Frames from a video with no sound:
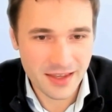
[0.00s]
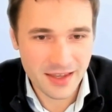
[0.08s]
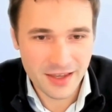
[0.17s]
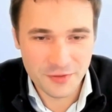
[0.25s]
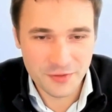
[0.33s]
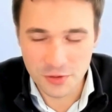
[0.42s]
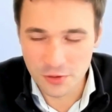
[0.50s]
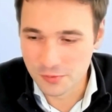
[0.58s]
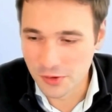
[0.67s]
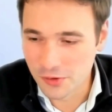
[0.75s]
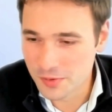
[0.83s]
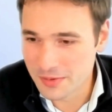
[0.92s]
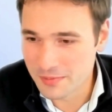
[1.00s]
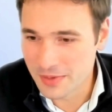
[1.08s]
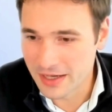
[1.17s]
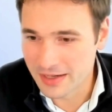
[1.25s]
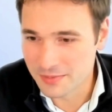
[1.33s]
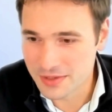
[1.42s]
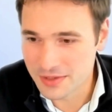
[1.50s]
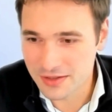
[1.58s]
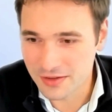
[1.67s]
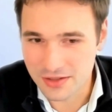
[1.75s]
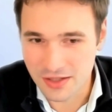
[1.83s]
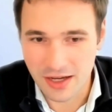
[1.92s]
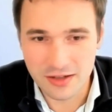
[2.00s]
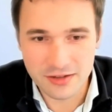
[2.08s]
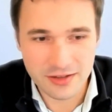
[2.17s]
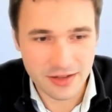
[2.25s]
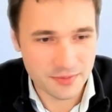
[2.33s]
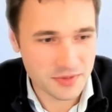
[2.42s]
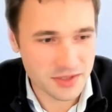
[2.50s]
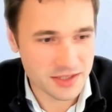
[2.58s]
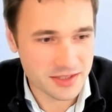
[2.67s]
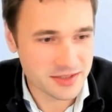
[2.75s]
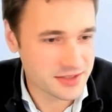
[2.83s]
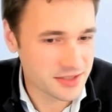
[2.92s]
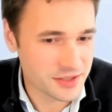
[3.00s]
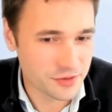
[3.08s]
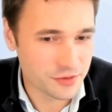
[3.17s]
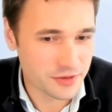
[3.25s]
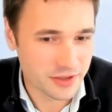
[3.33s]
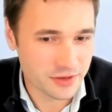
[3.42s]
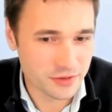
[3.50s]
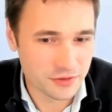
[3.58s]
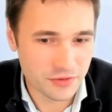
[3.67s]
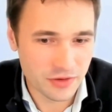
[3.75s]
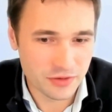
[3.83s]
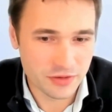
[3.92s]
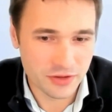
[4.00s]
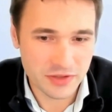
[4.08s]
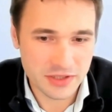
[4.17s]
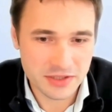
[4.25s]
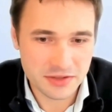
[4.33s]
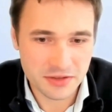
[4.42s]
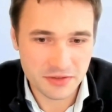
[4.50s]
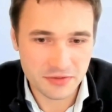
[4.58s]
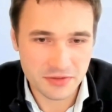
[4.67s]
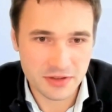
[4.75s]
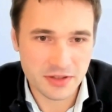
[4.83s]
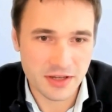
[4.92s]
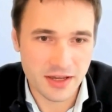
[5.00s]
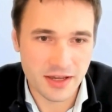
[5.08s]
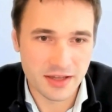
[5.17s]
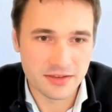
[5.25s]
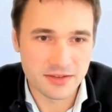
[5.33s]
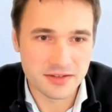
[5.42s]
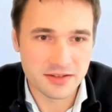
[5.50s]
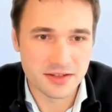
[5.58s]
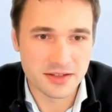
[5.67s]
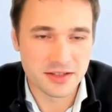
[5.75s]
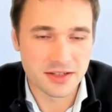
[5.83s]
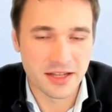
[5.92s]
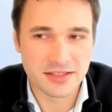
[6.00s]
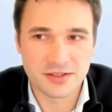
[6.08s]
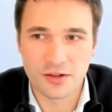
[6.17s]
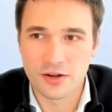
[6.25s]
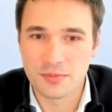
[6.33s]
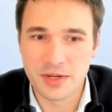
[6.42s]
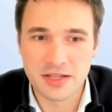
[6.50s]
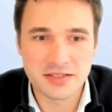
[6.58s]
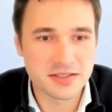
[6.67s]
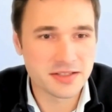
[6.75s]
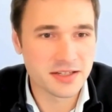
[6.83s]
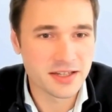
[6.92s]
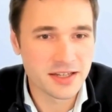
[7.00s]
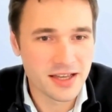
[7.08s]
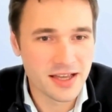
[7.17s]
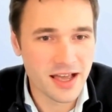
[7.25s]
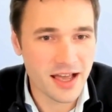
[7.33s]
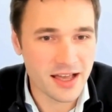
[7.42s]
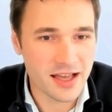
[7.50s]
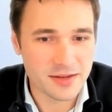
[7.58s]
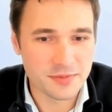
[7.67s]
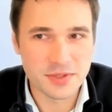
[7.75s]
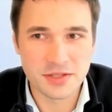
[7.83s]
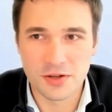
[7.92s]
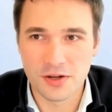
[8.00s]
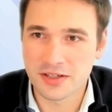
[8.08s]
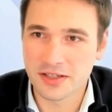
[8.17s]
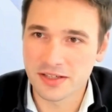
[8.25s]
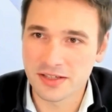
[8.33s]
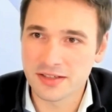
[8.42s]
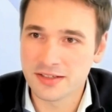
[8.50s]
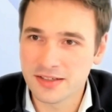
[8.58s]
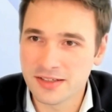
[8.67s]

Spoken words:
If you don't know me, my name is Oskar Haller. I'm the CEO and co-founder of Isarsoft, and in the next 30 minutes I'll be talking